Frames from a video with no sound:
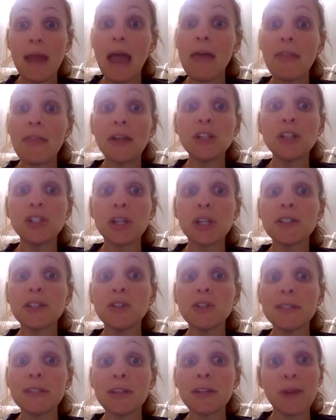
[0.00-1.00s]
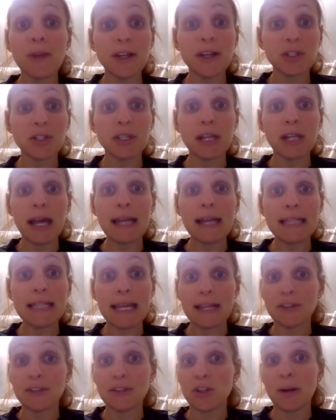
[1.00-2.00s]
and then just using Rachel and I
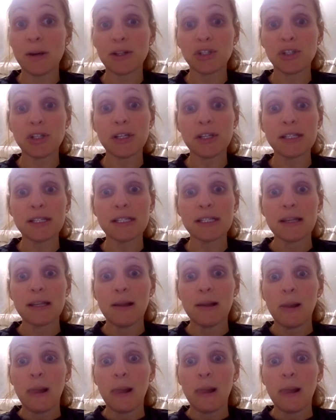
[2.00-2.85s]
to answer questions.